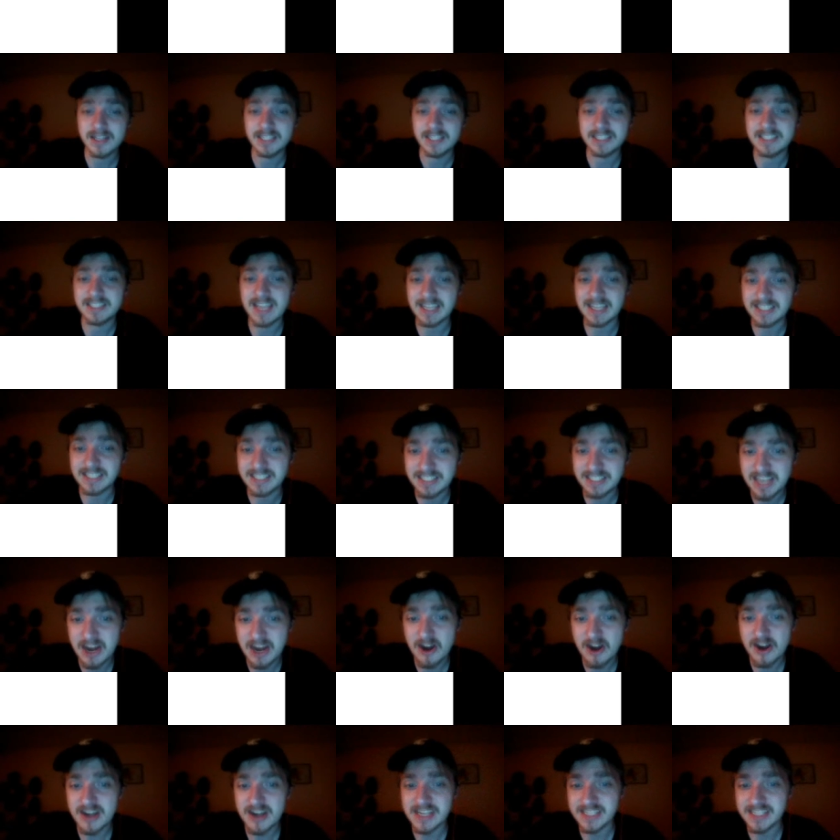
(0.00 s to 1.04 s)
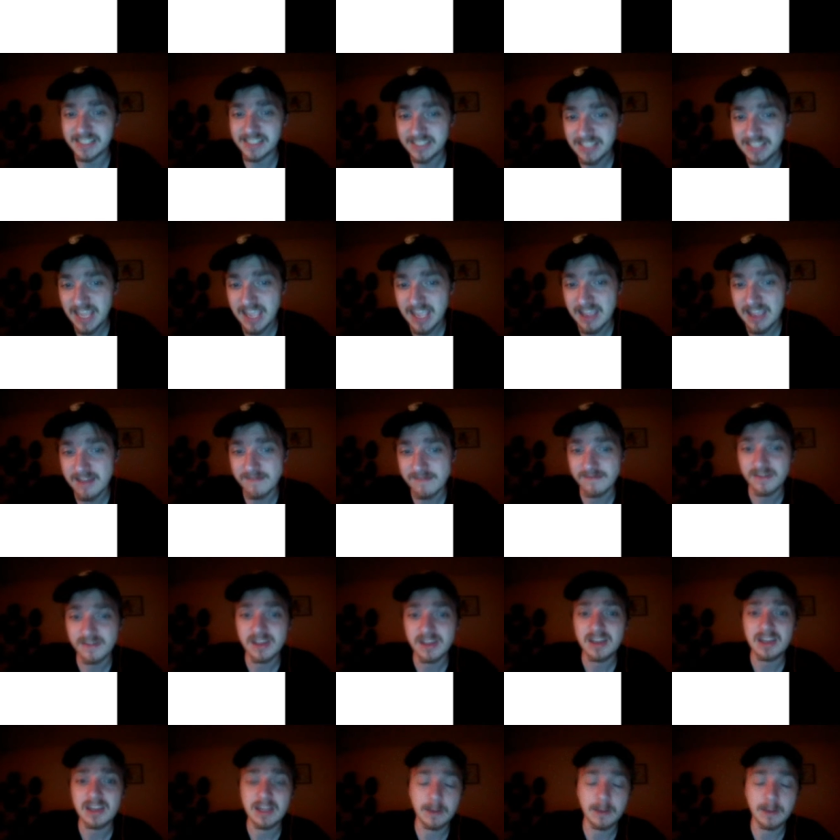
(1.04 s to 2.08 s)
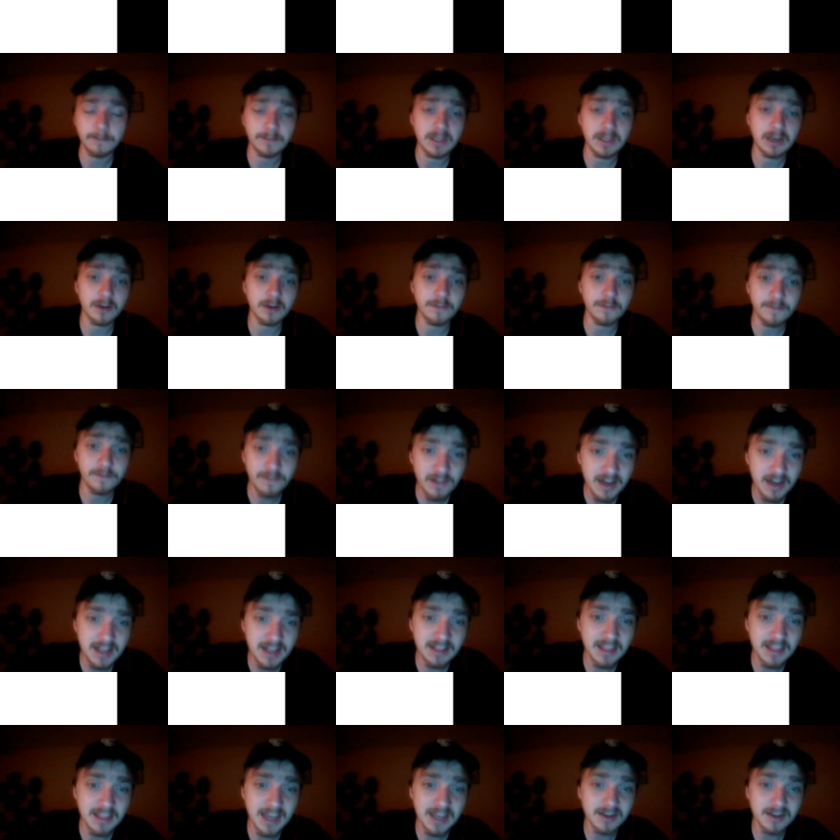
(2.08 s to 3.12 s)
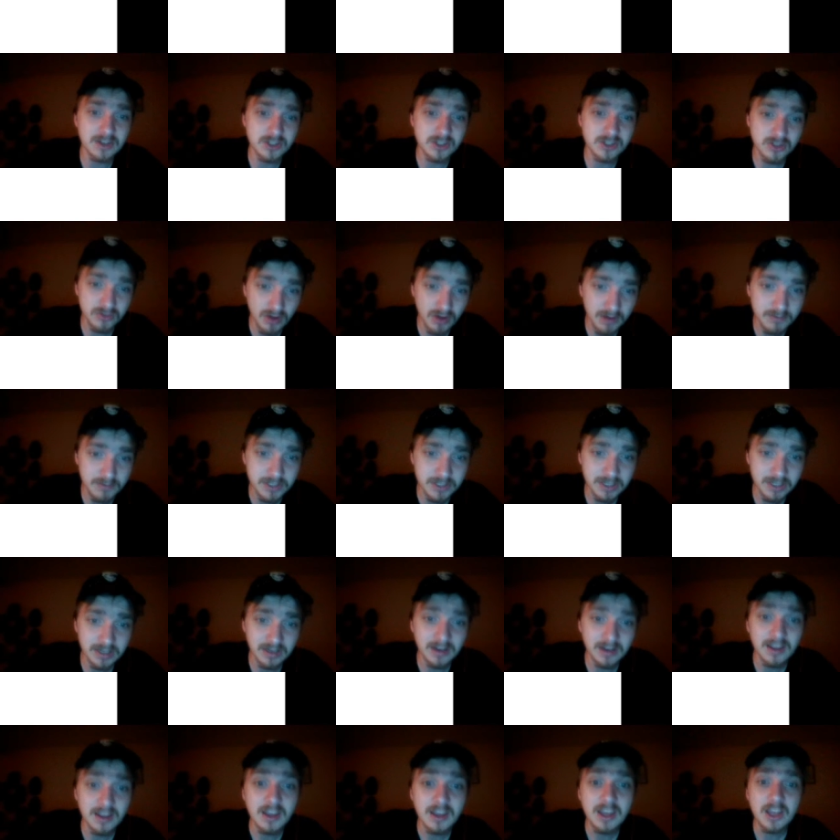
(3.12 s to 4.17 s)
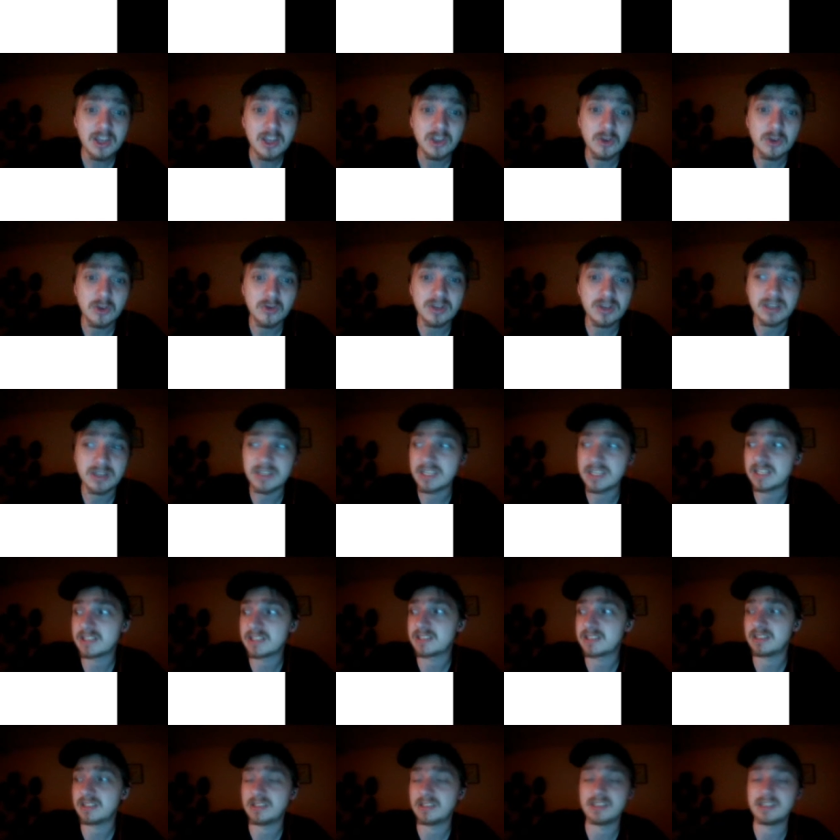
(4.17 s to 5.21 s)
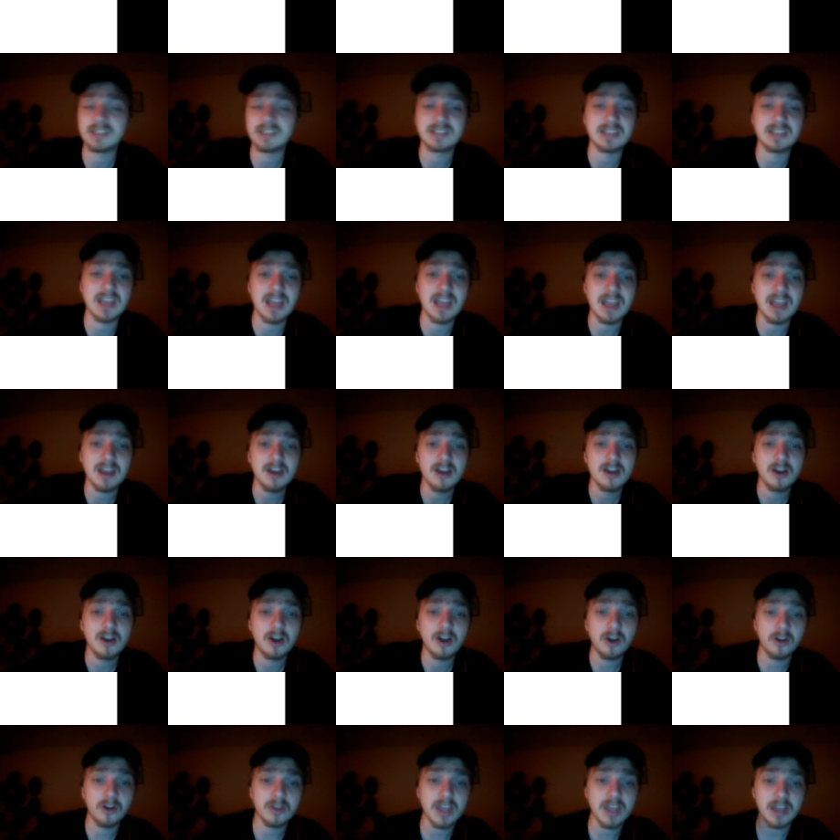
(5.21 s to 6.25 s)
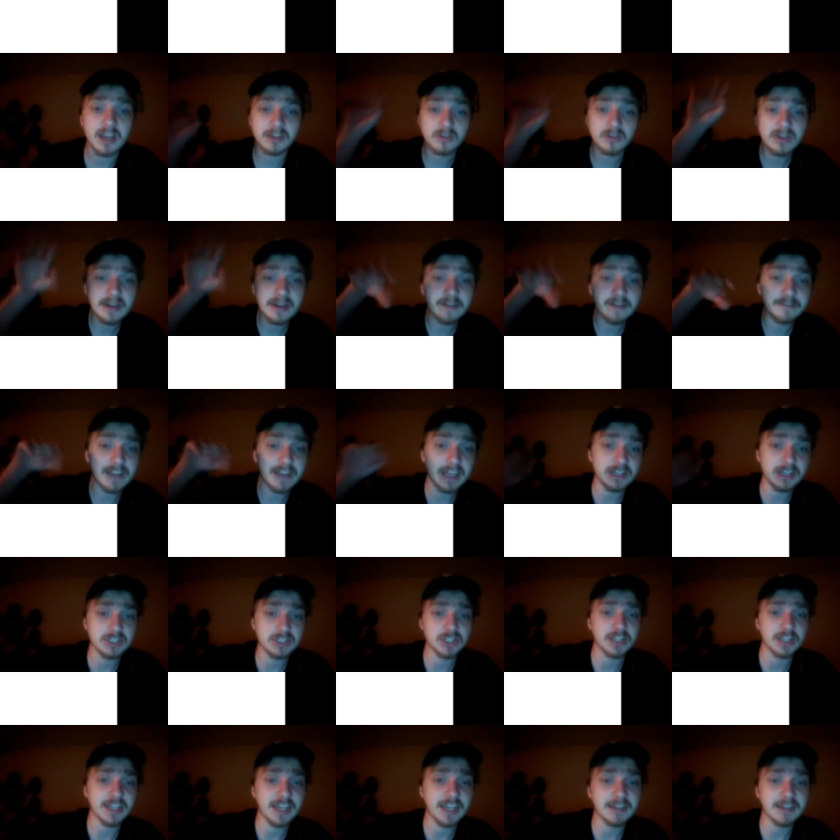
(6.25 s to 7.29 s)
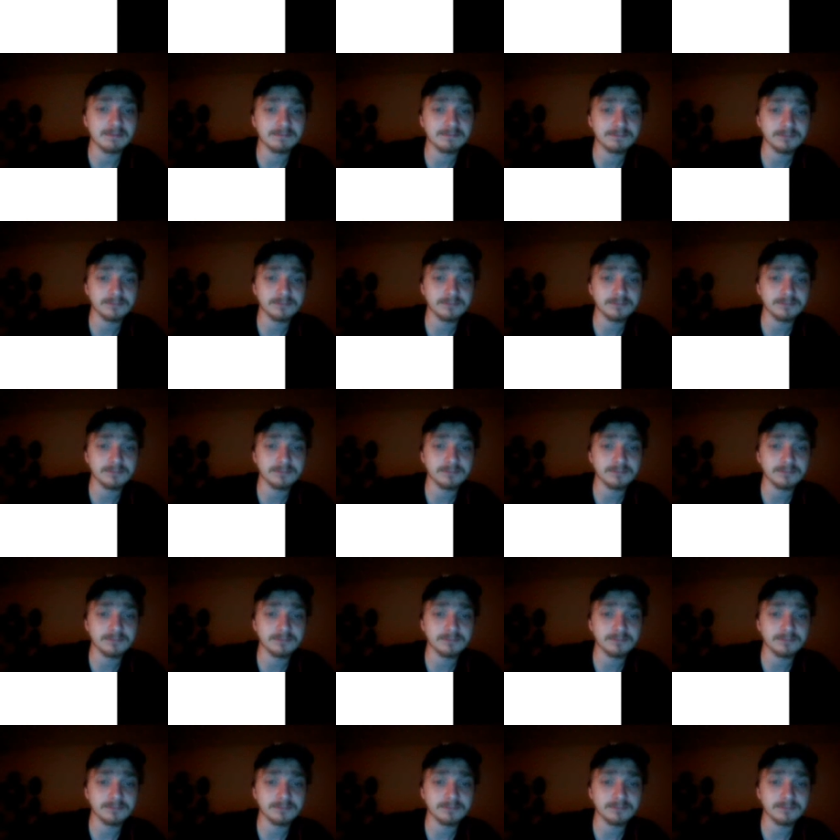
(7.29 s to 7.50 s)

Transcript: dexterity save. If they are fitting that description, you can instantly say, oh yeah, you get advantage on that.